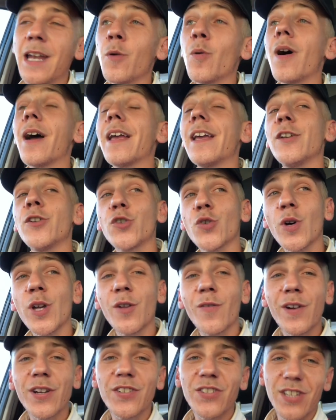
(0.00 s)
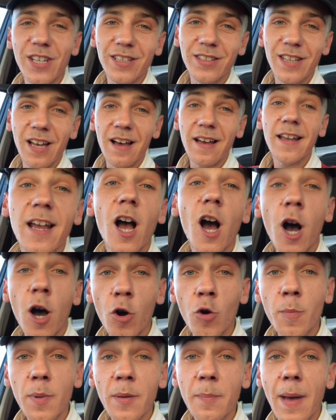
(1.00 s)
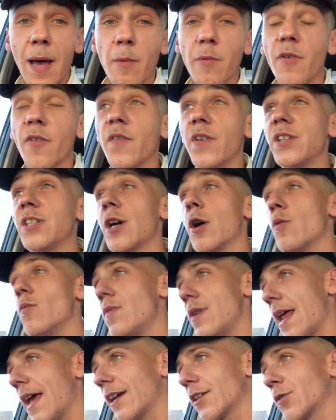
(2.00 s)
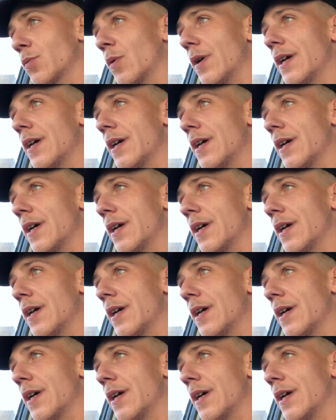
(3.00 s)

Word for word: Anyway, enjoy the rest of your day. I'll be back with a video next